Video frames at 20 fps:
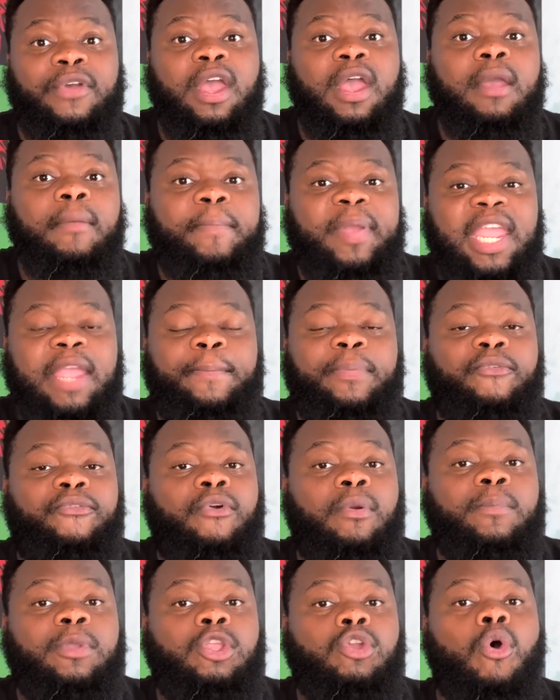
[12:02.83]
people
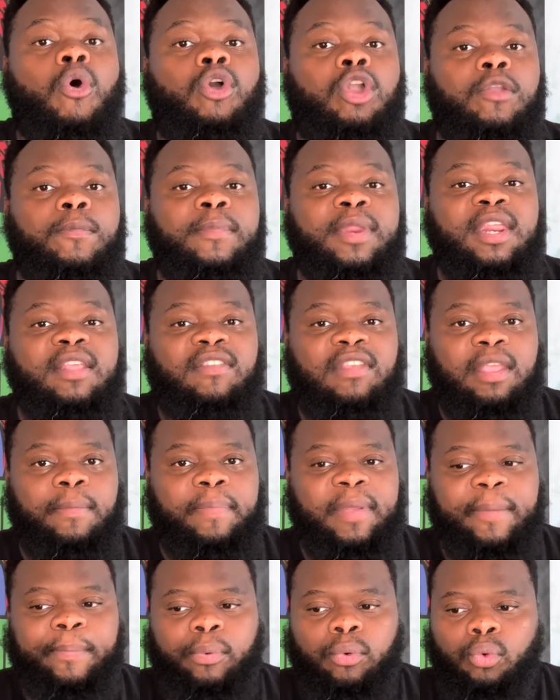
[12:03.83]
from your community,
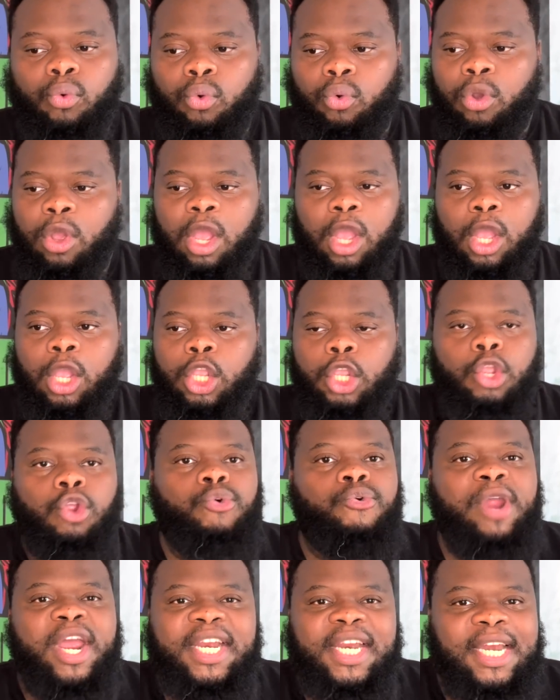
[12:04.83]
people who you
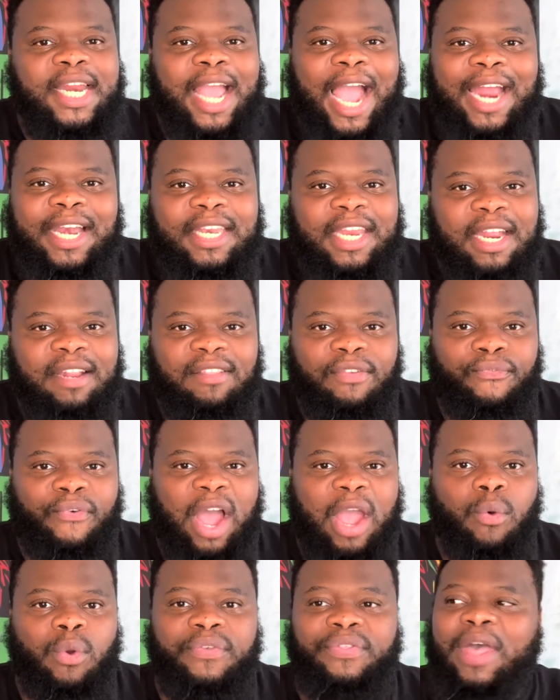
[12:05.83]
readily
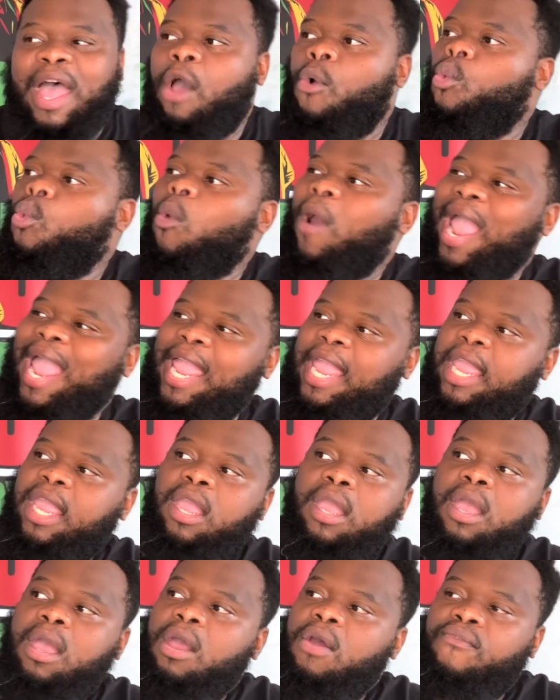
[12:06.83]
identify with, away
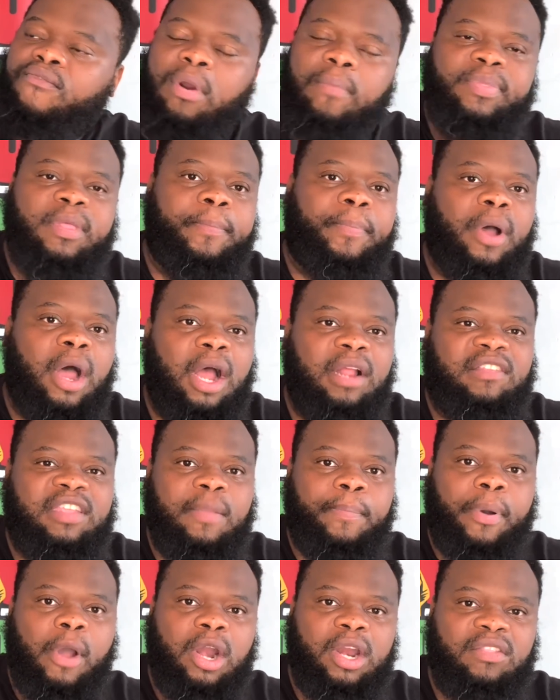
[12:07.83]
from the party
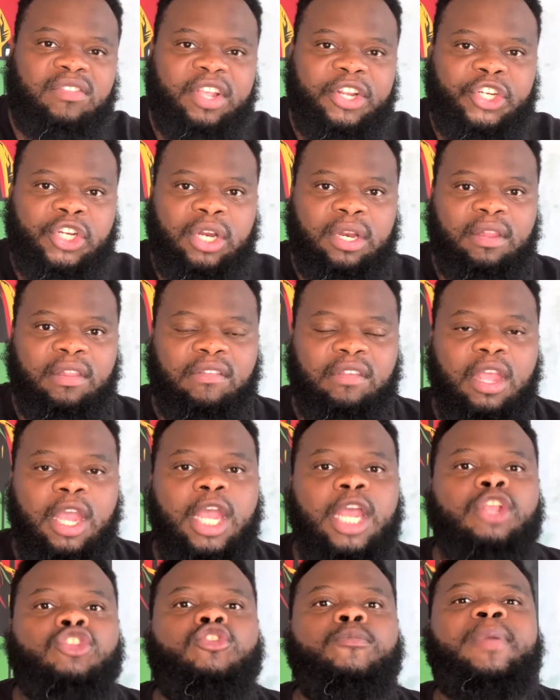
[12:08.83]
politicians,
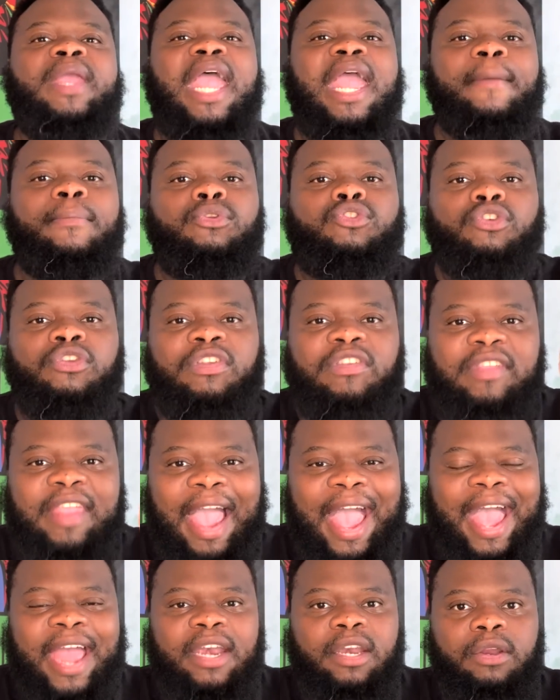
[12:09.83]
to be able to
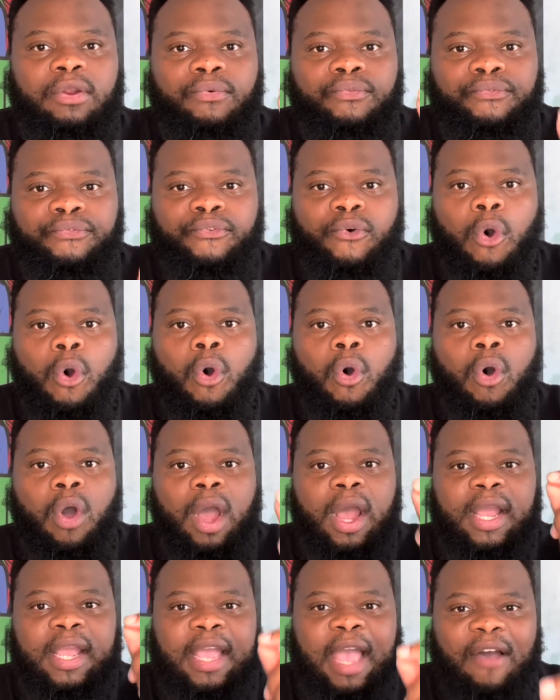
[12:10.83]
stand for
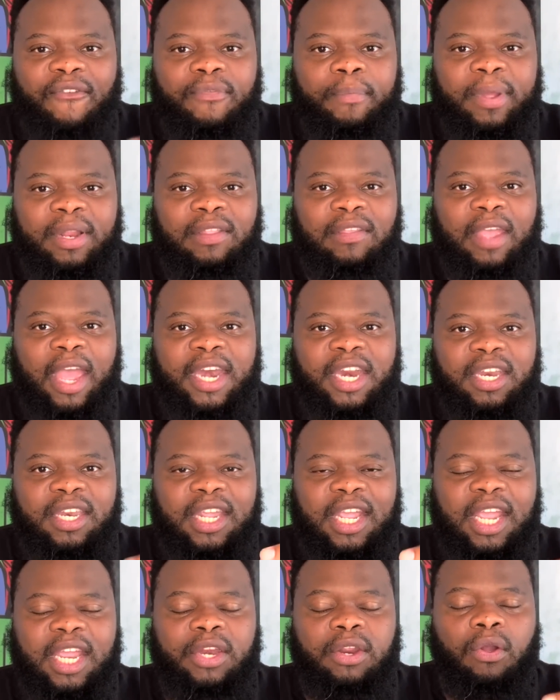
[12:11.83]
government and
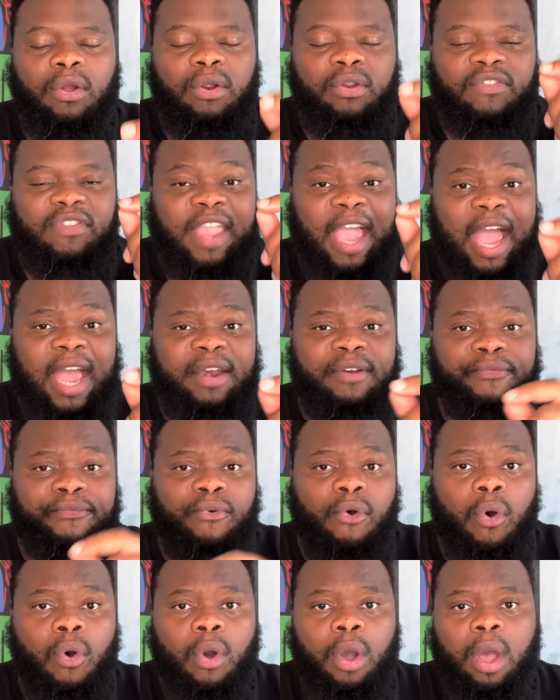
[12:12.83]
indeed stand
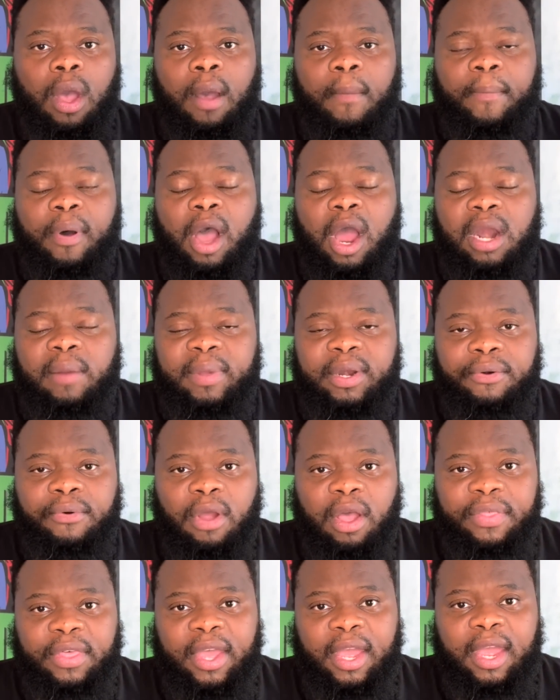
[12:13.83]
for parliament
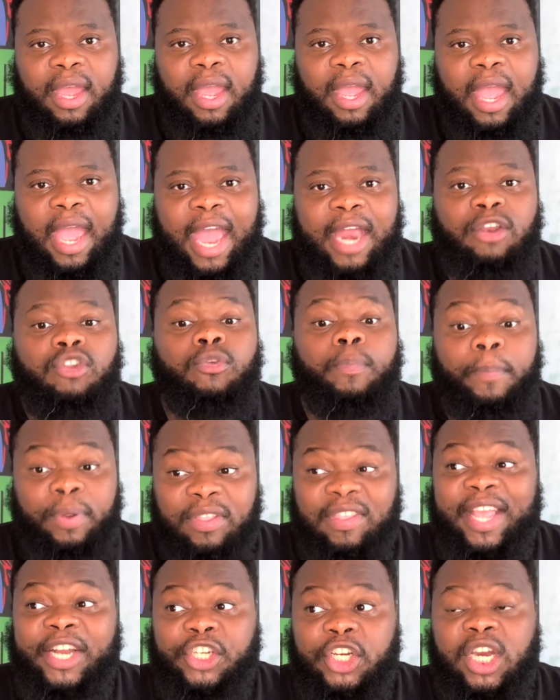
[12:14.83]
rather, and to
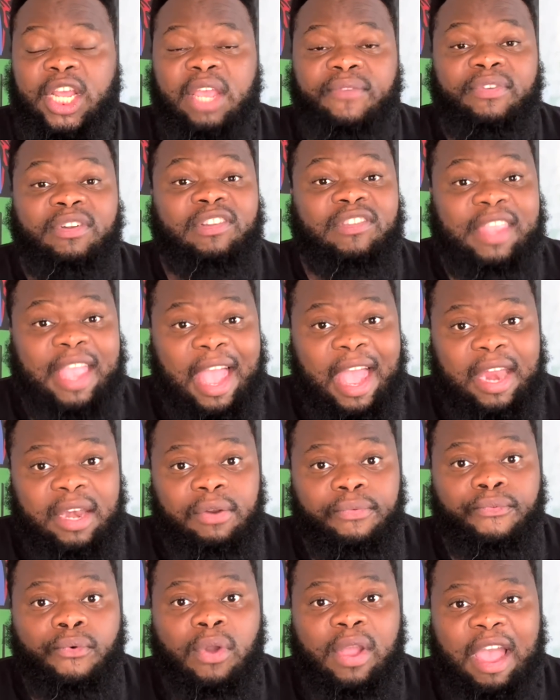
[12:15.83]
potentially even
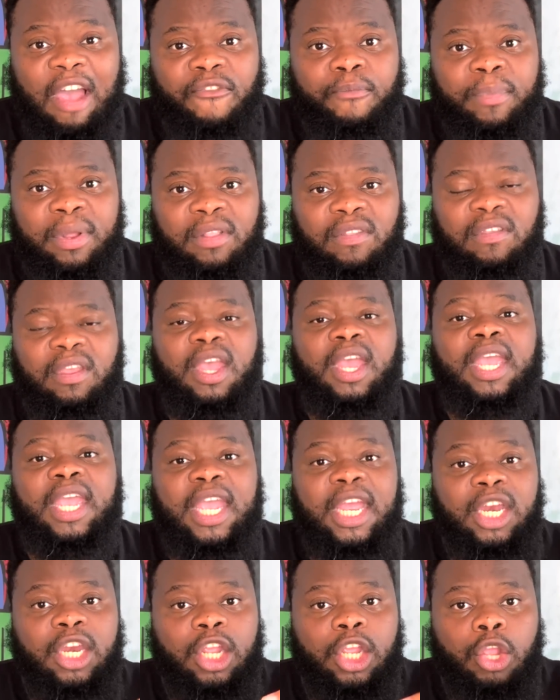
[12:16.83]
stand for government
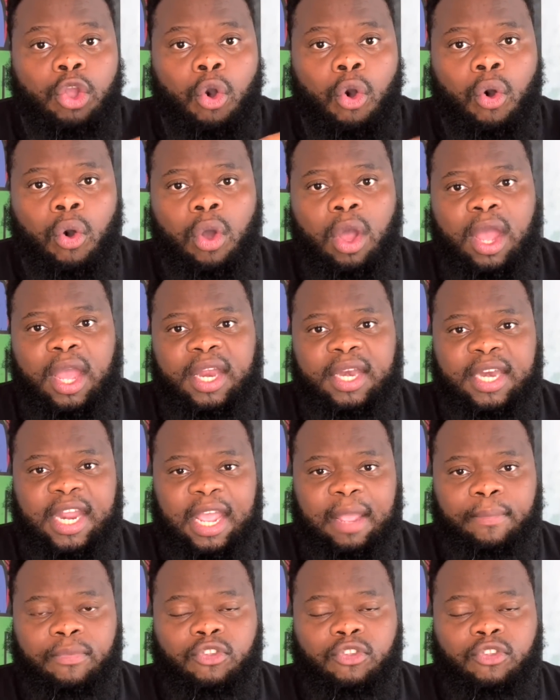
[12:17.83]
in your name.